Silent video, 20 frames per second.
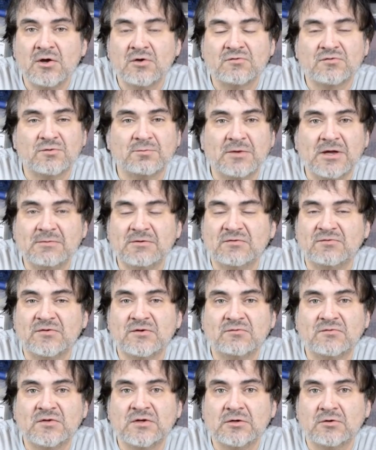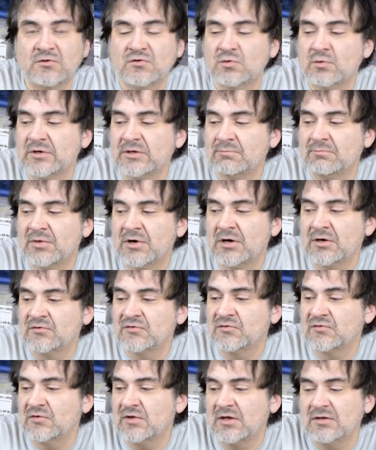for maybe 15 or 20 bucks,